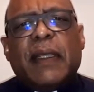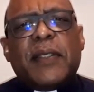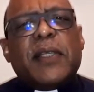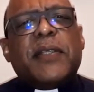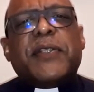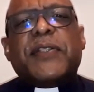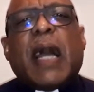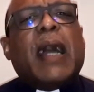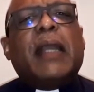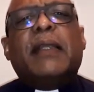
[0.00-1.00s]
is a
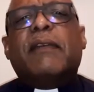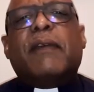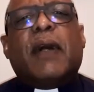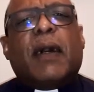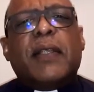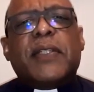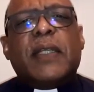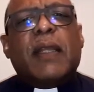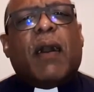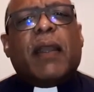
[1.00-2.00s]
sign of
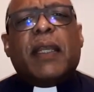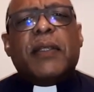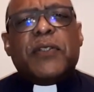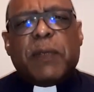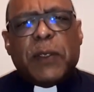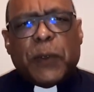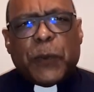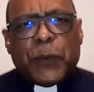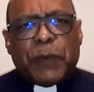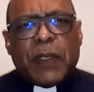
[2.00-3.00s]
God's longing to be
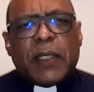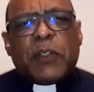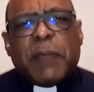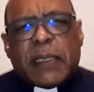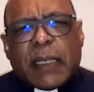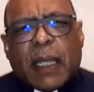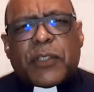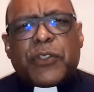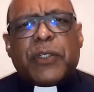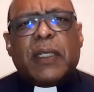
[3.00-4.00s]
known, to be
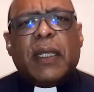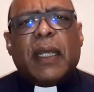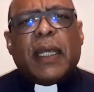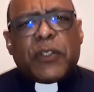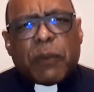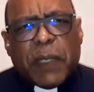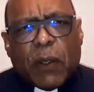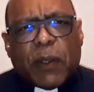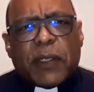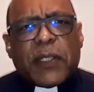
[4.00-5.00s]
touched, and to
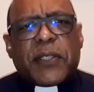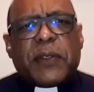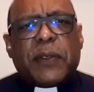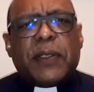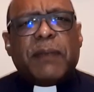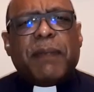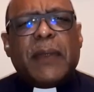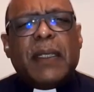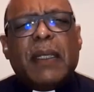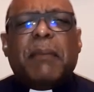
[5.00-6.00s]
be understood.
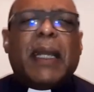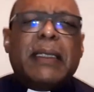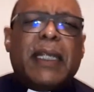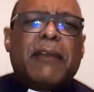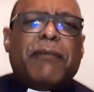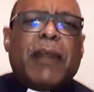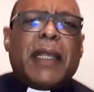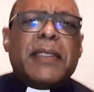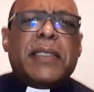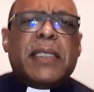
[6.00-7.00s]
My dear
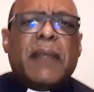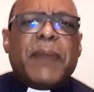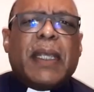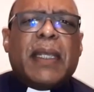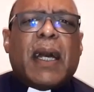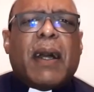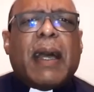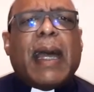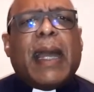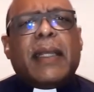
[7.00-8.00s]
friends, in
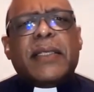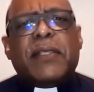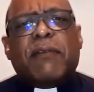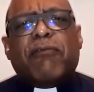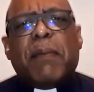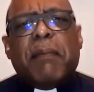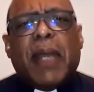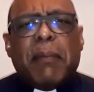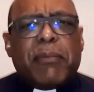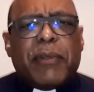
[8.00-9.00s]
our acts of
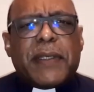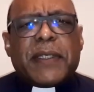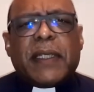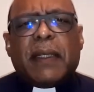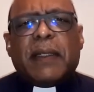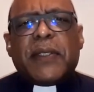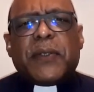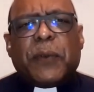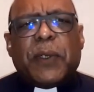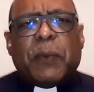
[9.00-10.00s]
remembrancing
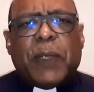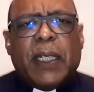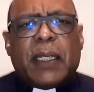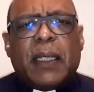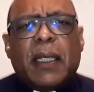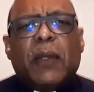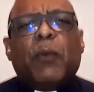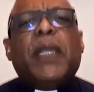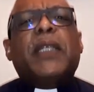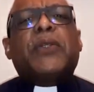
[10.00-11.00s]
this Holy Week,
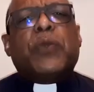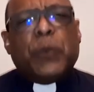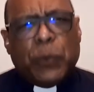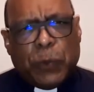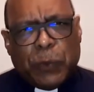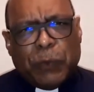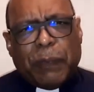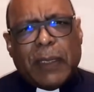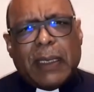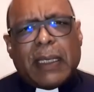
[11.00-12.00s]
we too
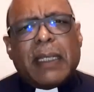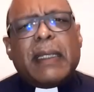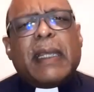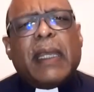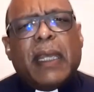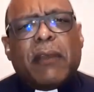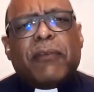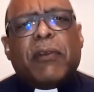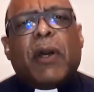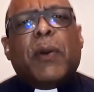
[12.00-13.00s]
can
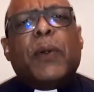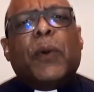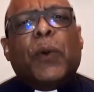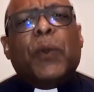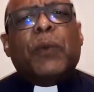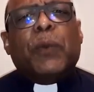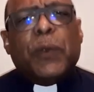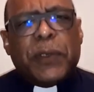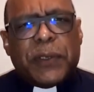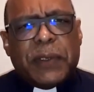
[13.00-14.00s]
care for our own
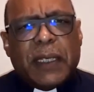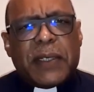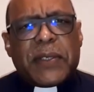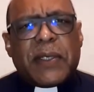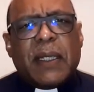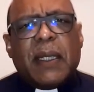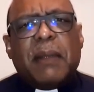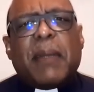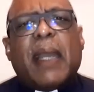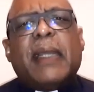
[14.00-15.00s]
woundedness
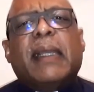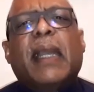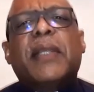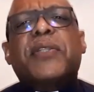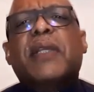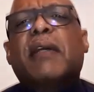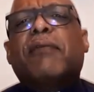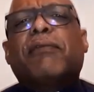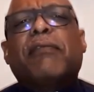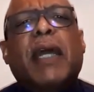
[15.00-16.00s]
by gazing
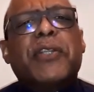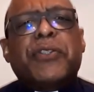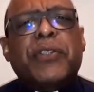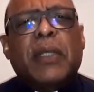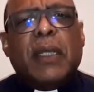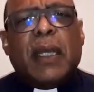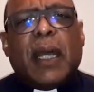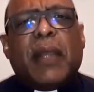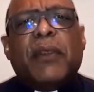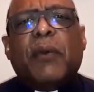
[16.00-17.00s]
afresh
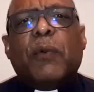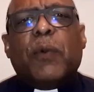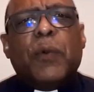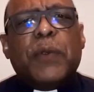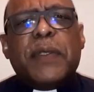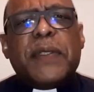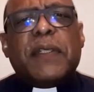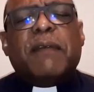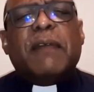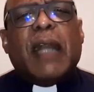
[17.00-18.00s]
at the
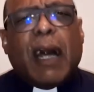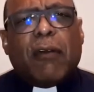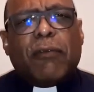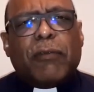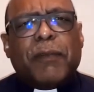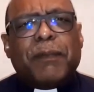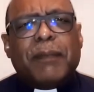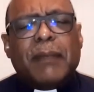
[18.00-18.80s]
wounds of love.